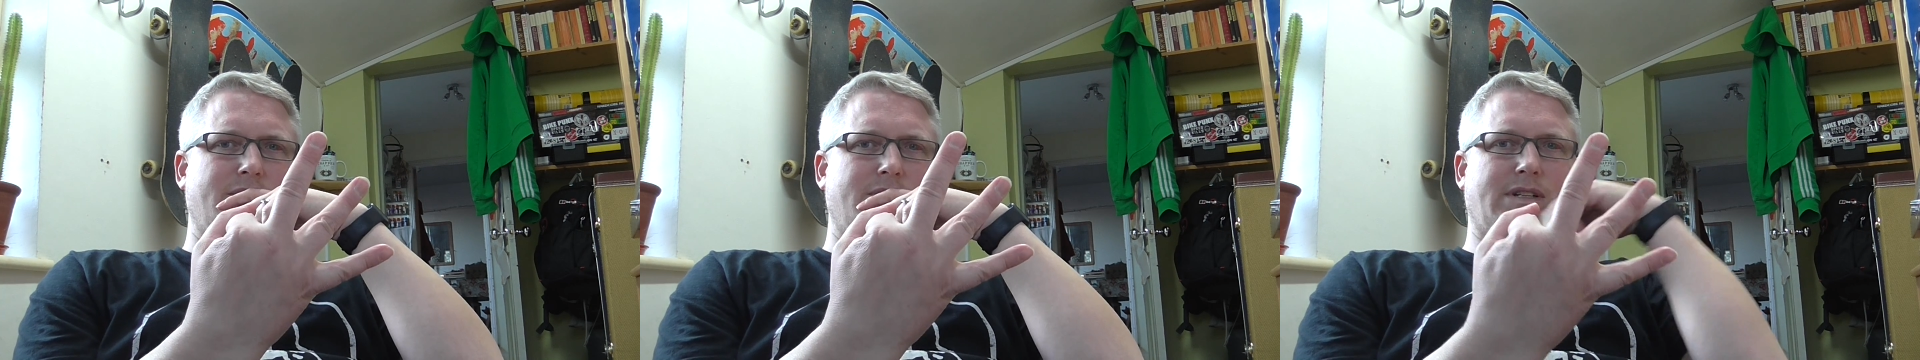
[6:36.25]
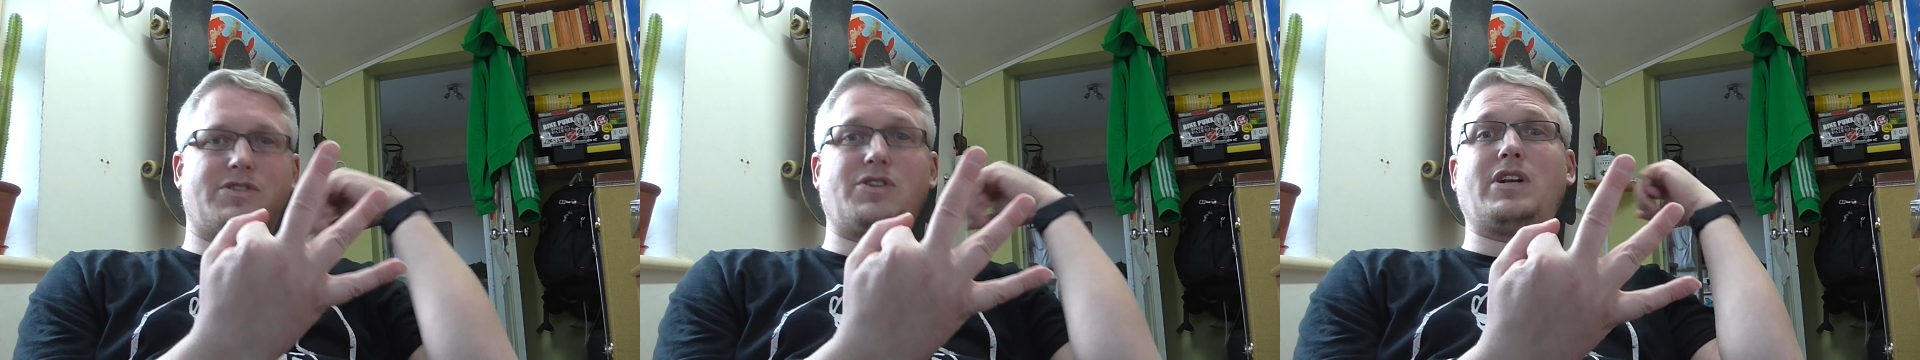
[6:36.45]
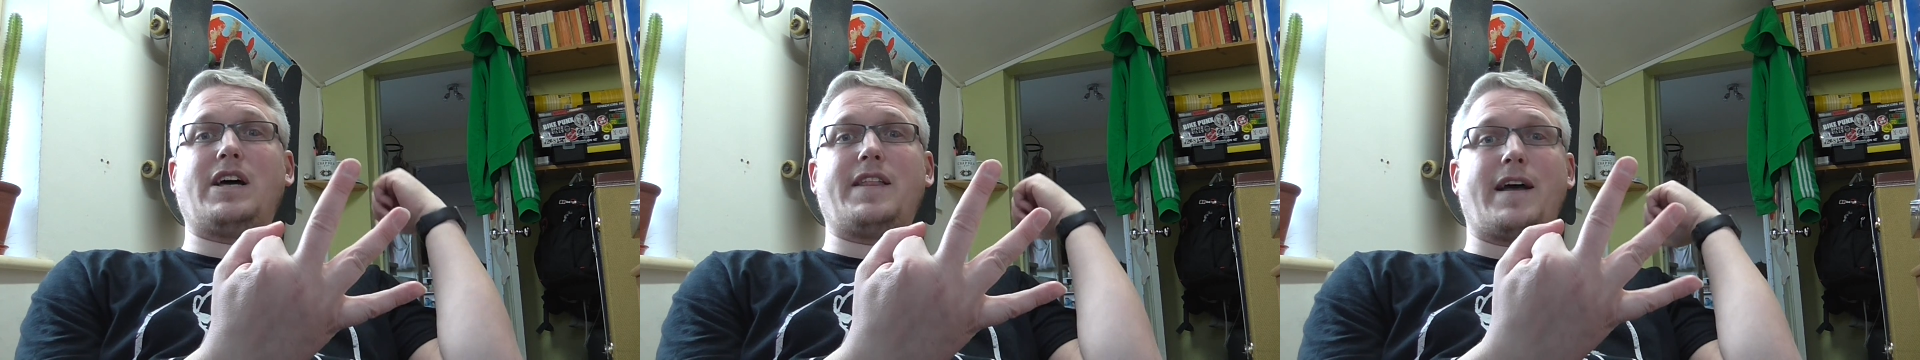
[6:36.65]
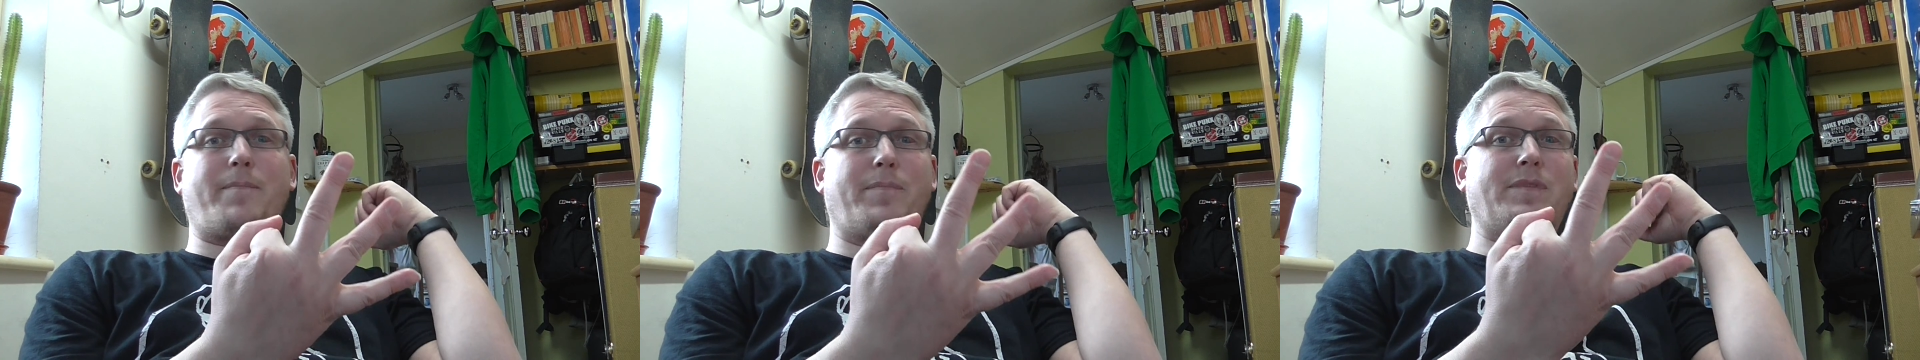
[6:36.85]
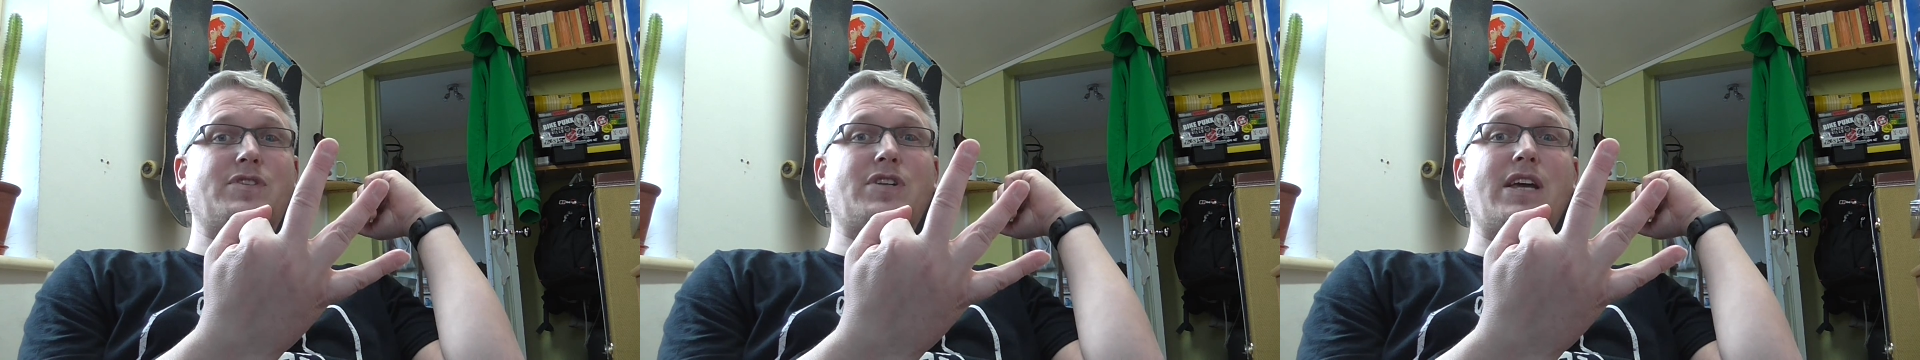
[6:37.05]
I'll do it like that.
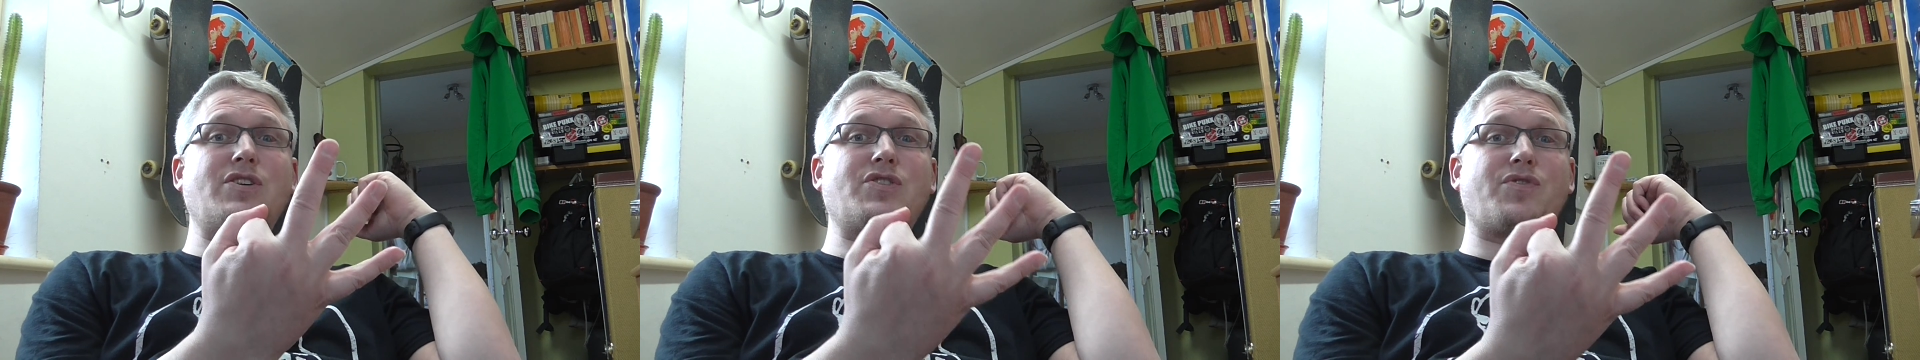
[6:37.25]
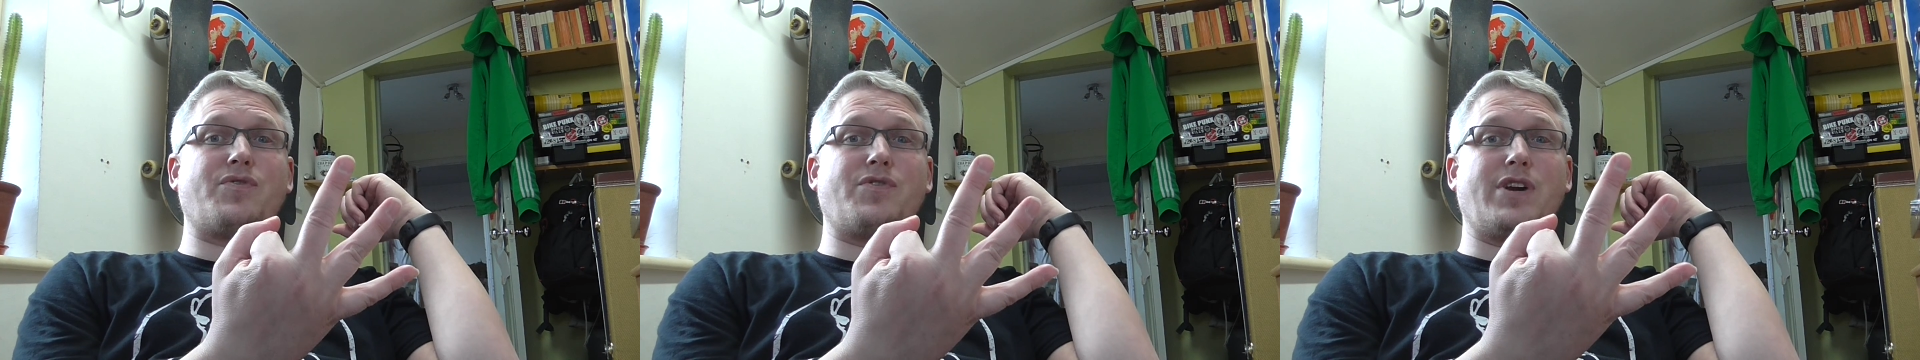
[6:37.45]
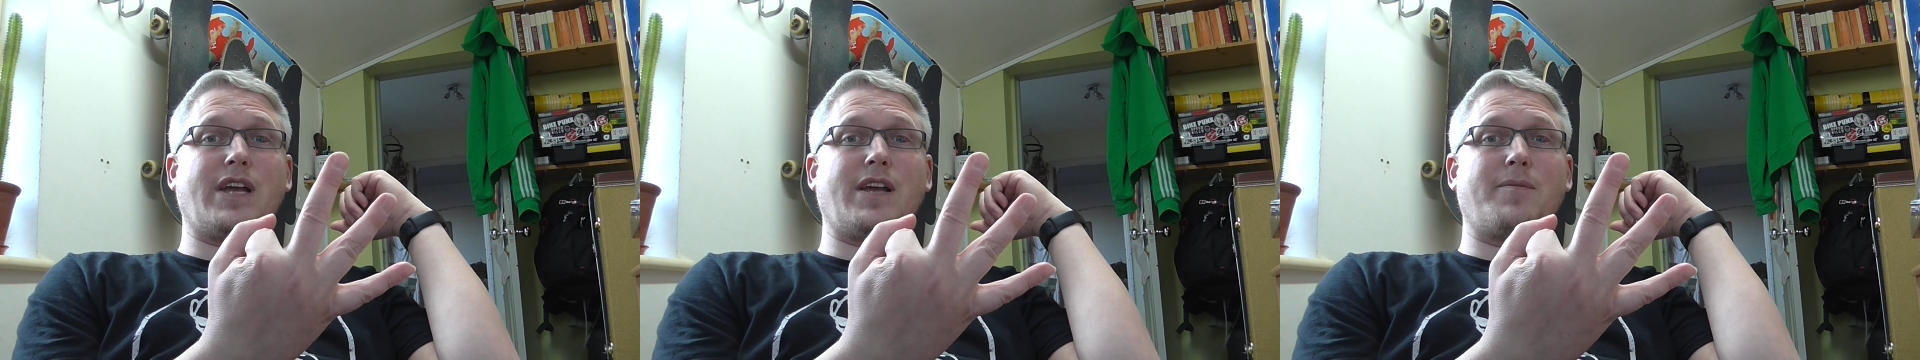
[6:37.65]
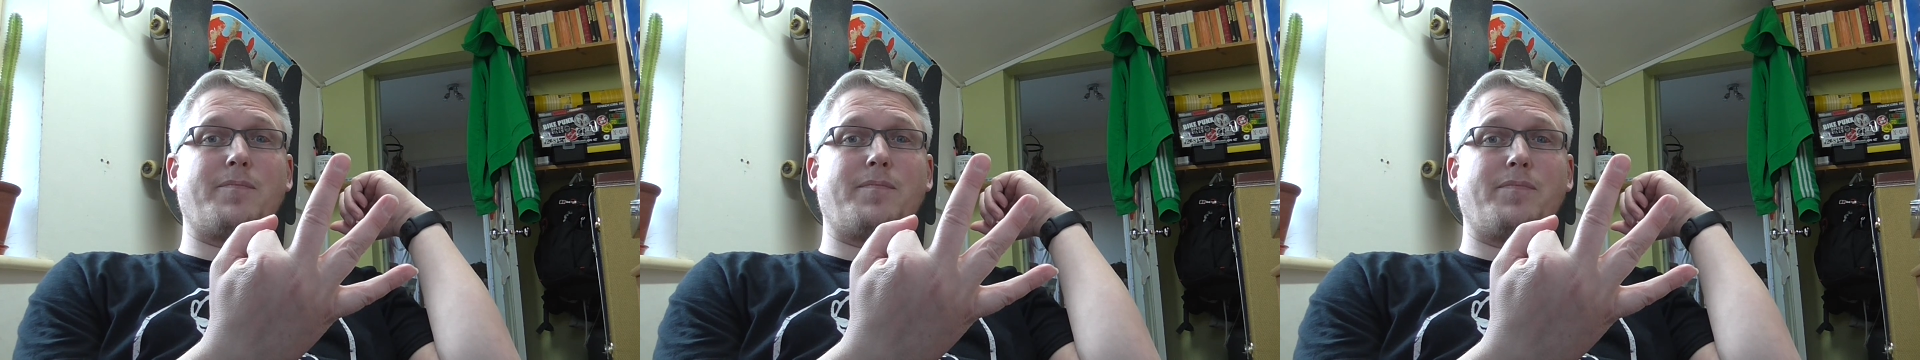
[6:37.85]
Stage 3.